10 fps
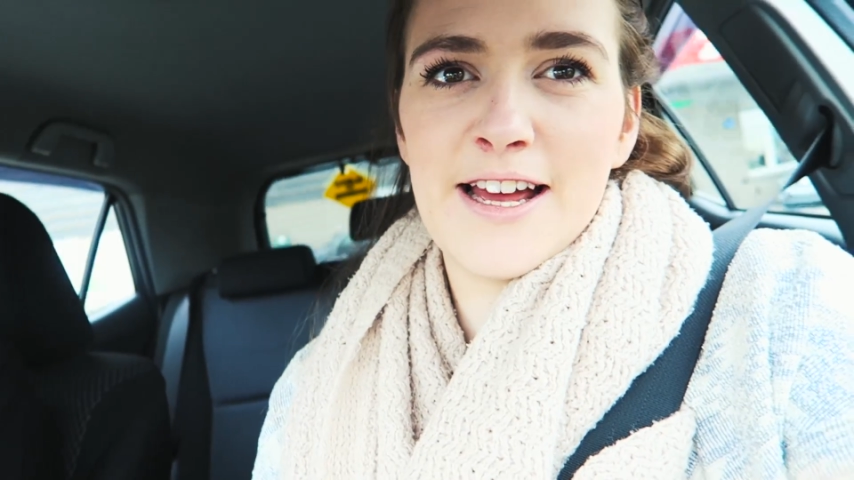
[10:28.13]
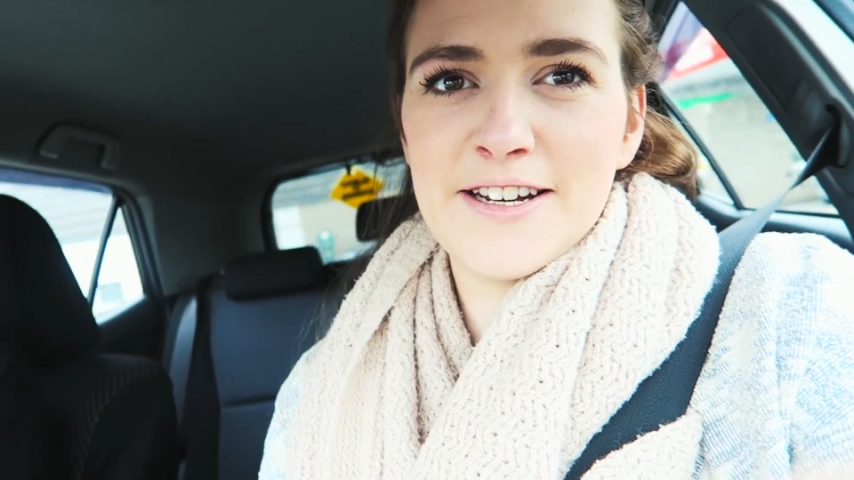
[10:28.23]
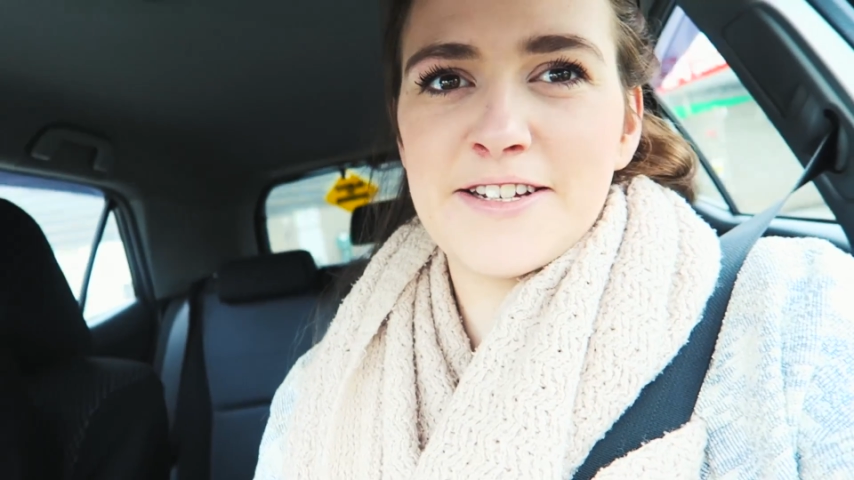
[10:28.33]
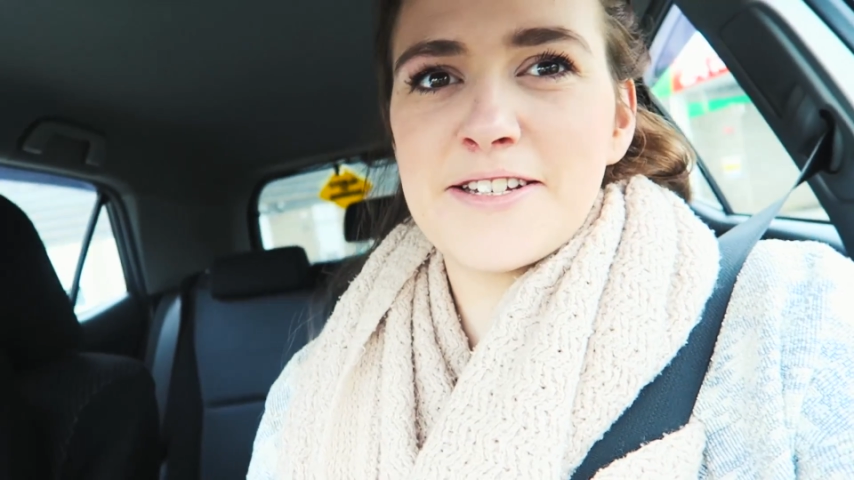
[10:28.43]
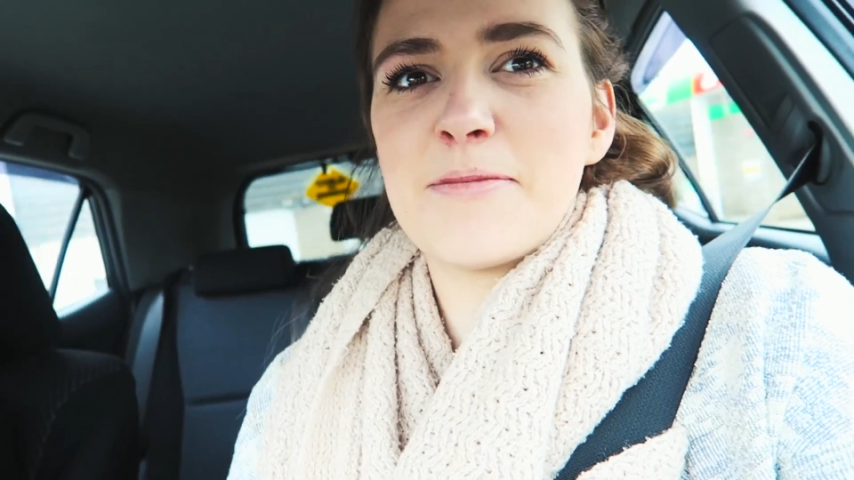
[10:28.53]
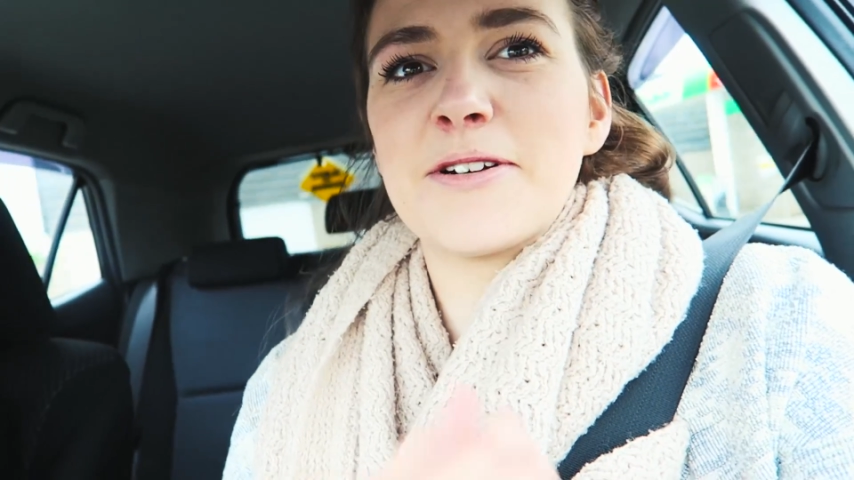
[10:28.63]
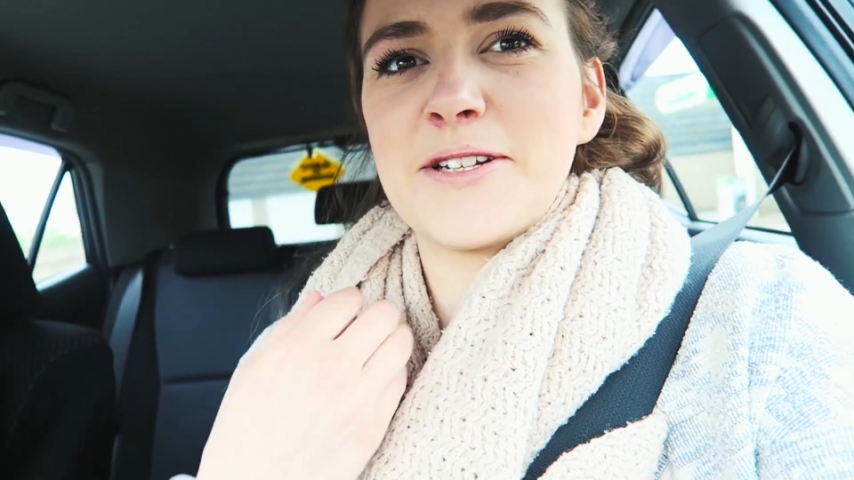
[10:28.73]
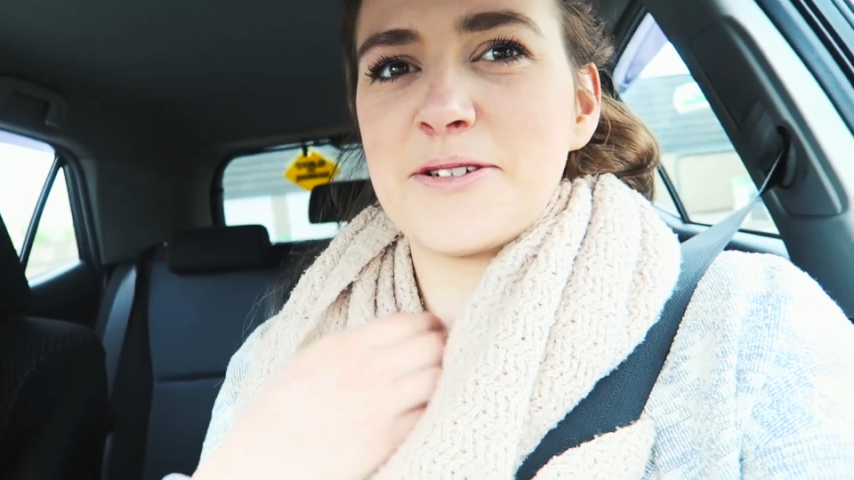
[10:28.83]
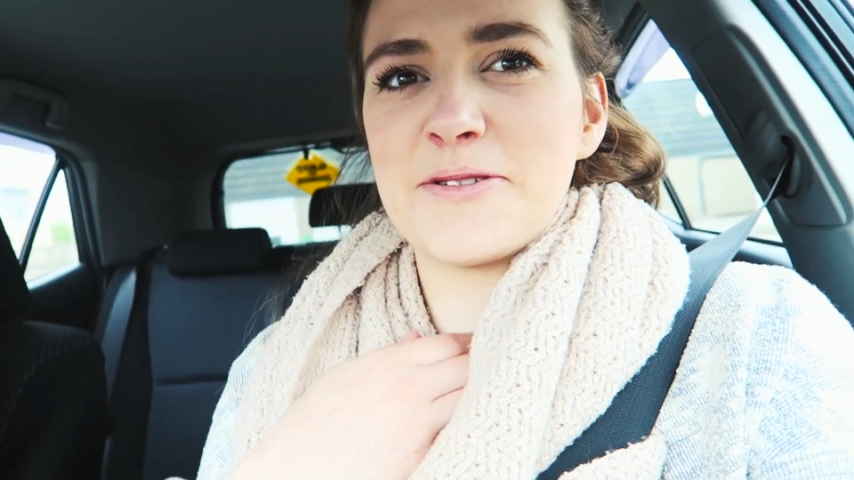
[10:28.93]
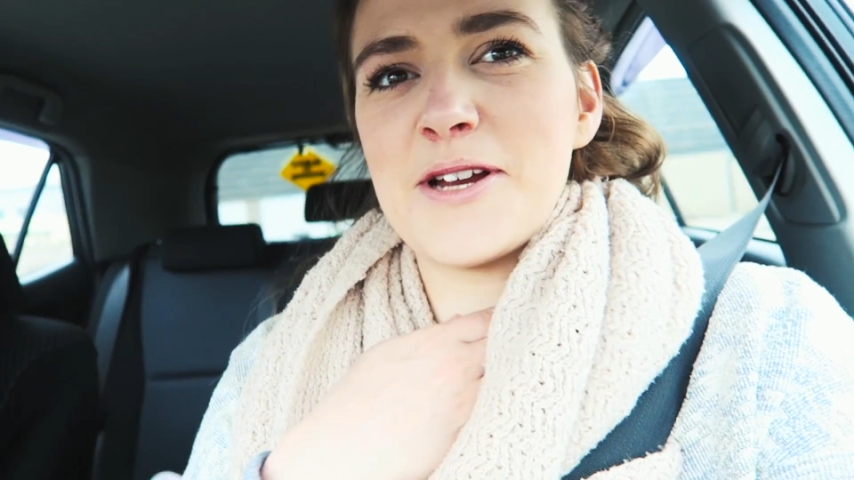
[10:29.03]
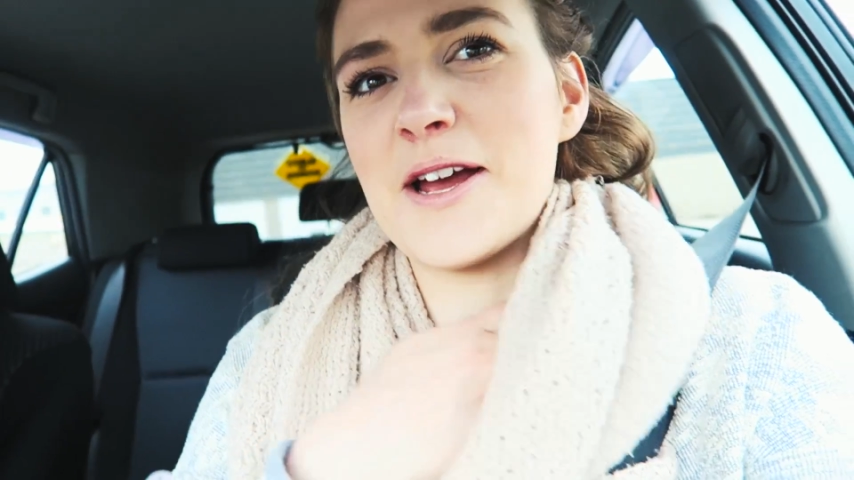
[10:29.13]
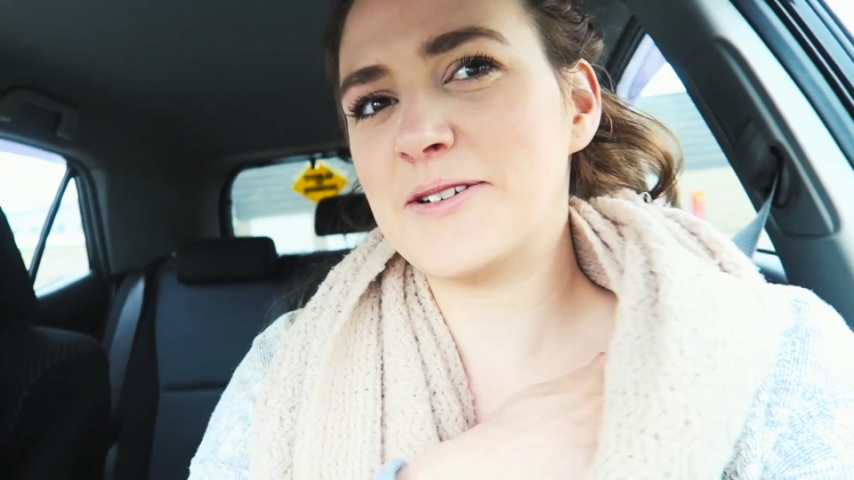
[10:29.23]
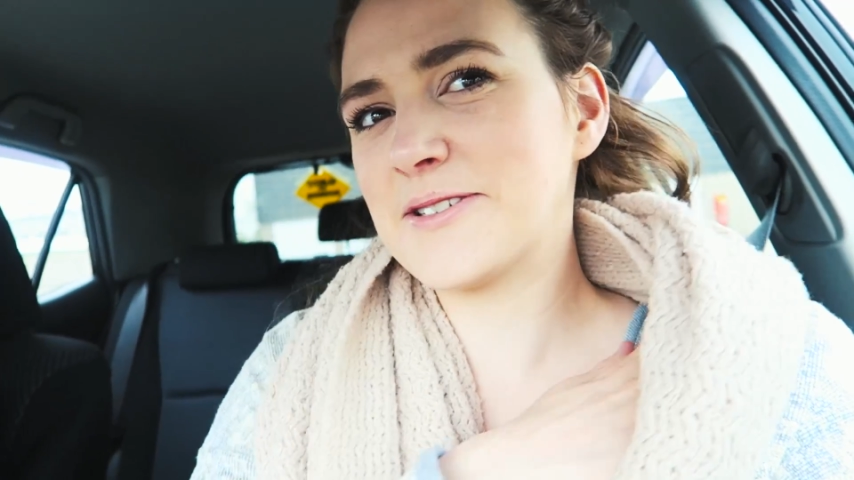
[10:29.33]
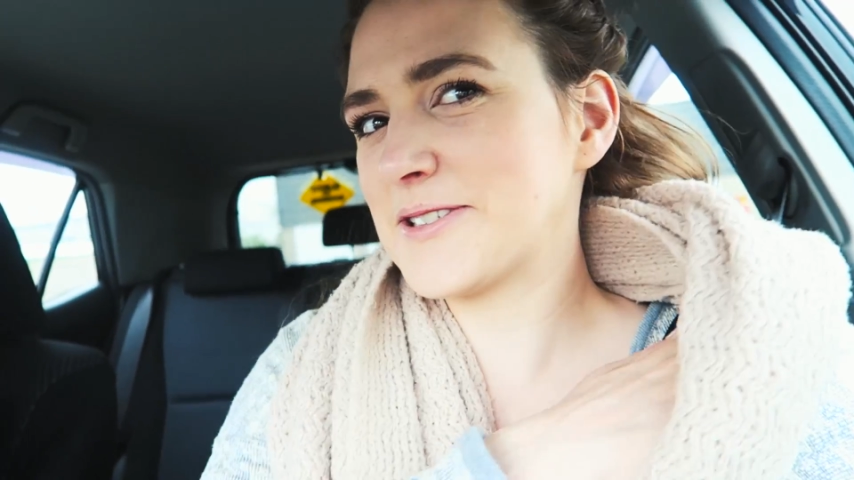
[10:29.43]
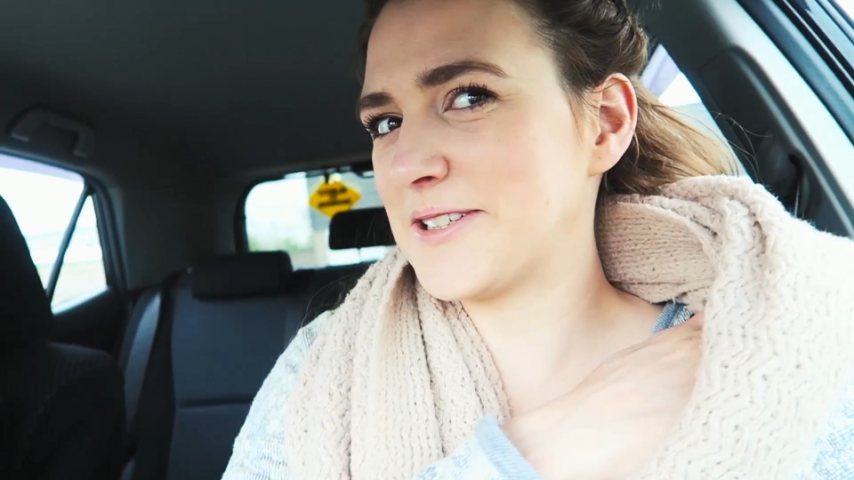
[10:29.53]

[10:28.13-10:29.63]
then, the stubborn little child.